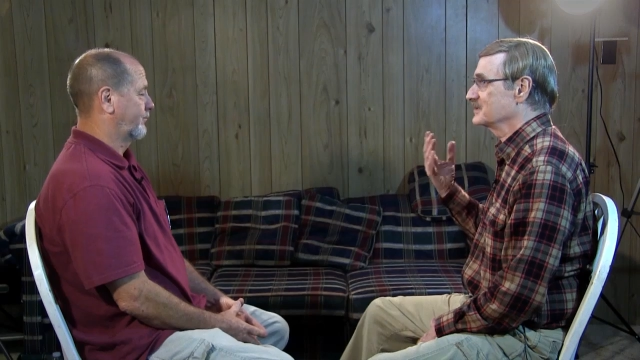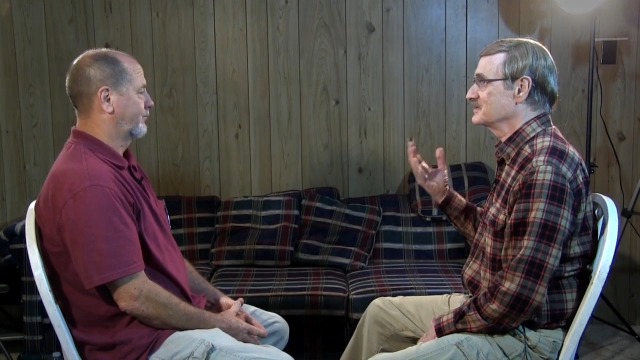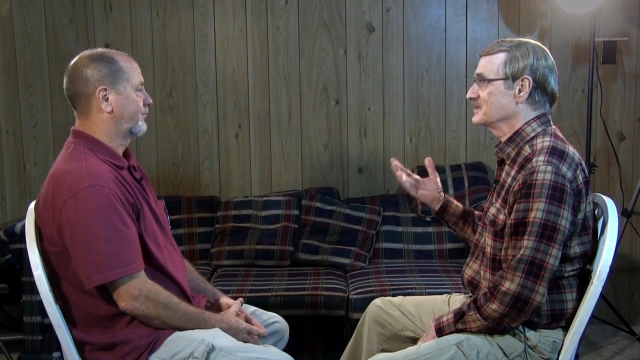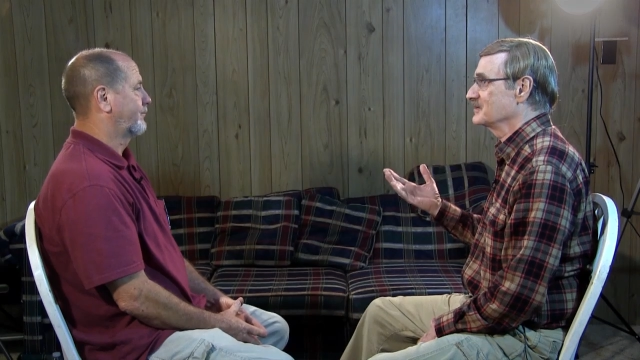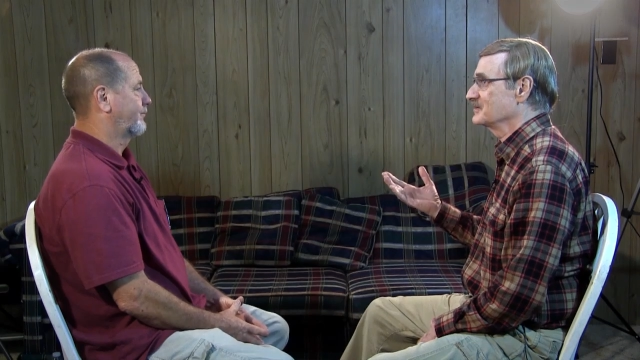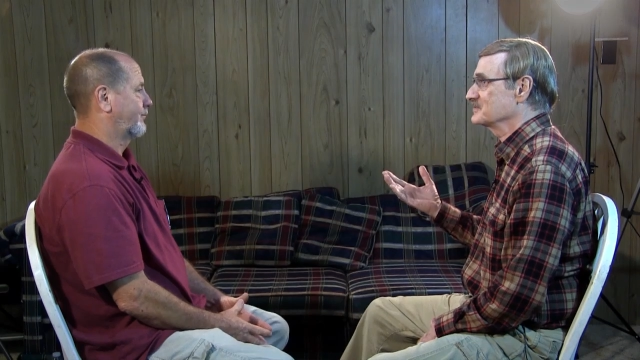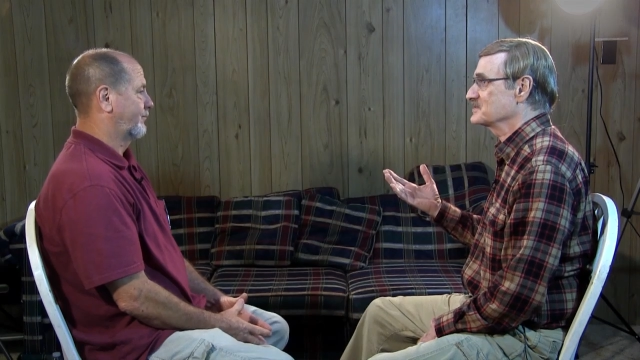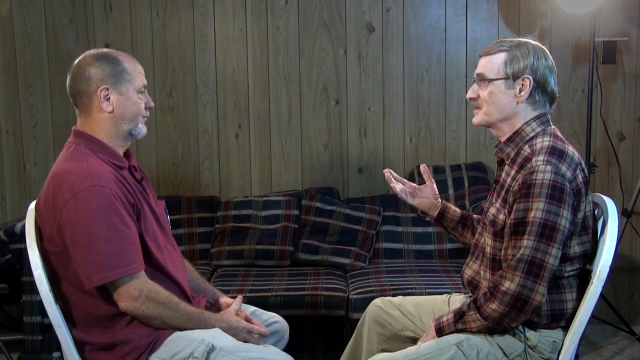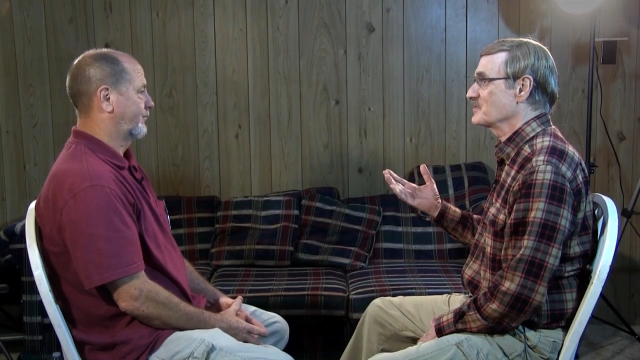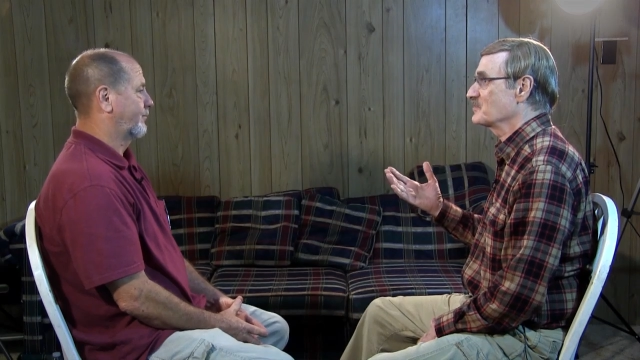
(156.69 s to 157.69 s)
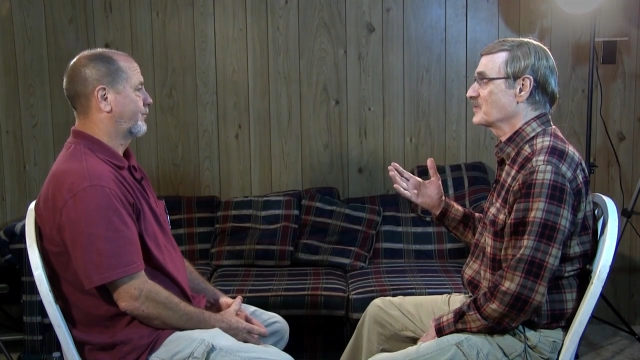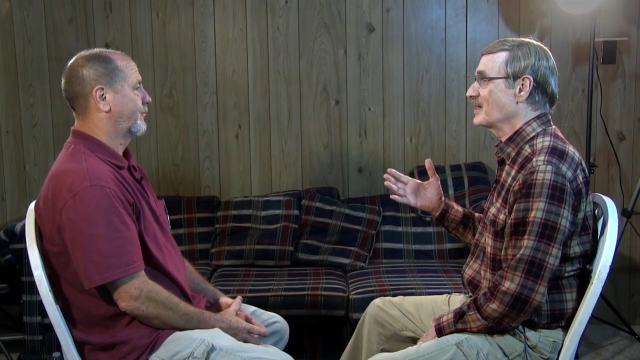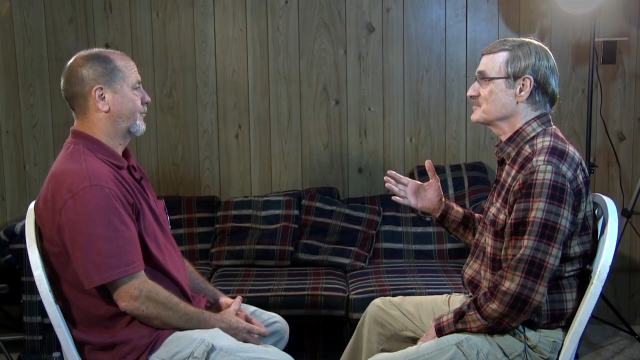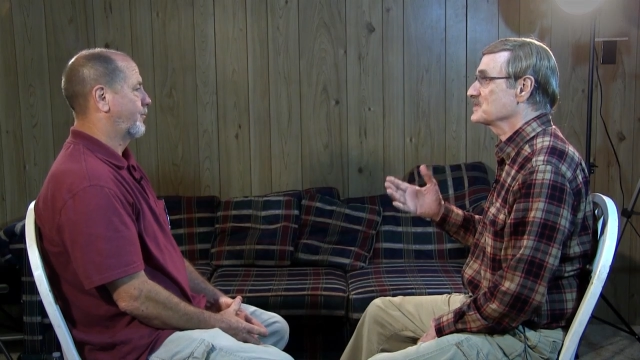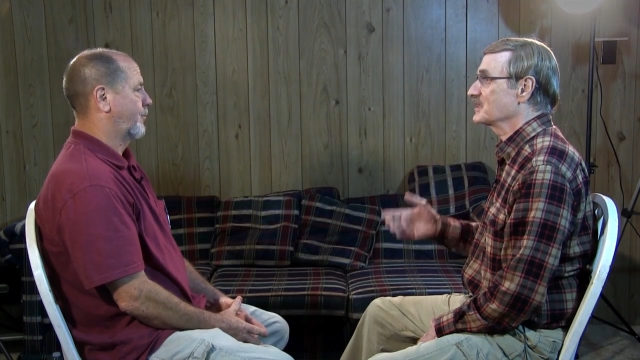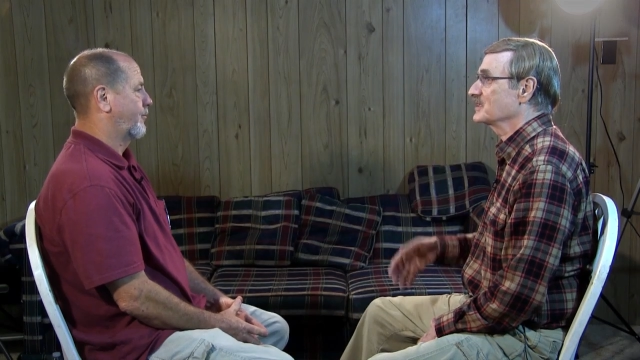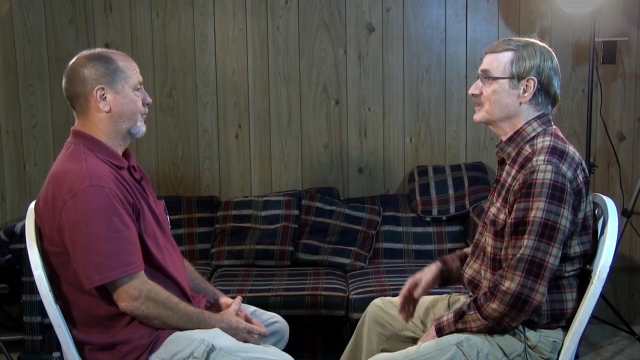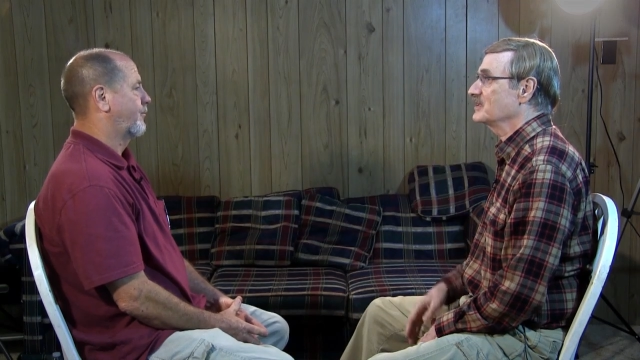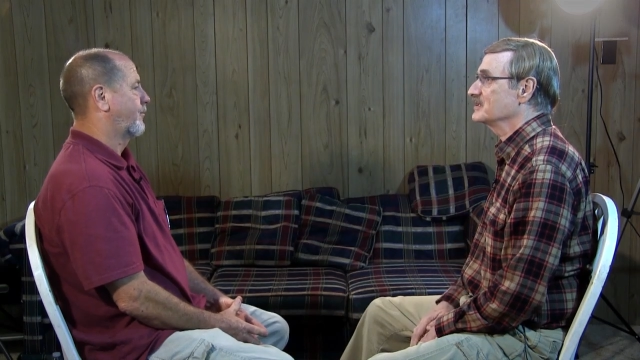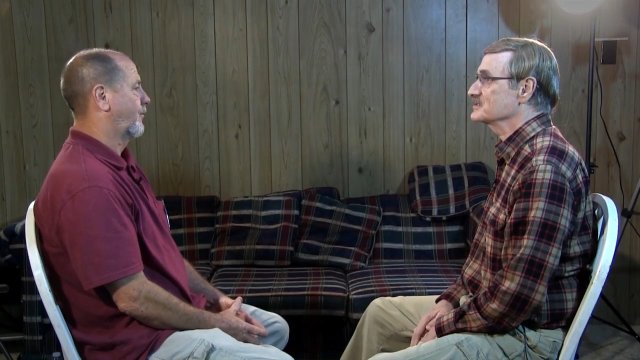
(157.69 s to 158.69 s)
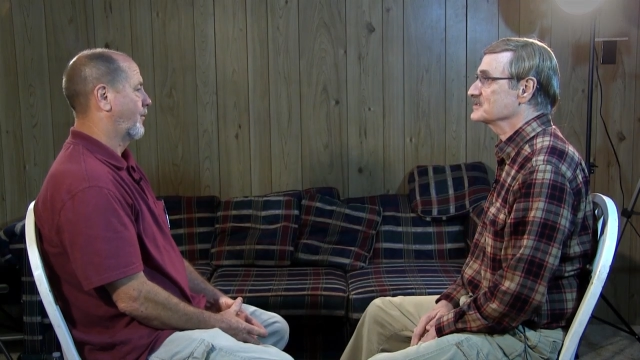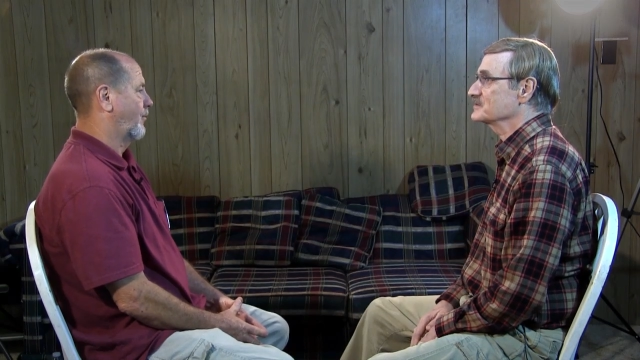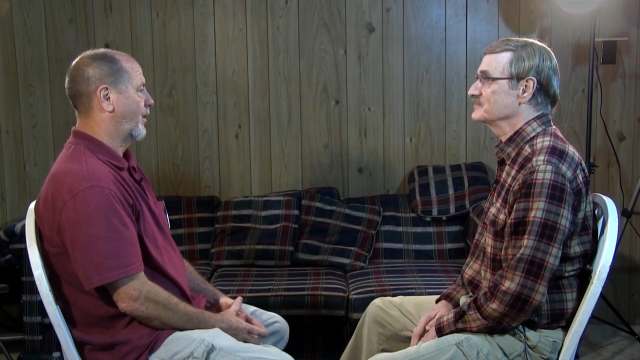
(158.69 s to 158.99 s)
Speaker 1: uh, you know, some of the problems it can cause.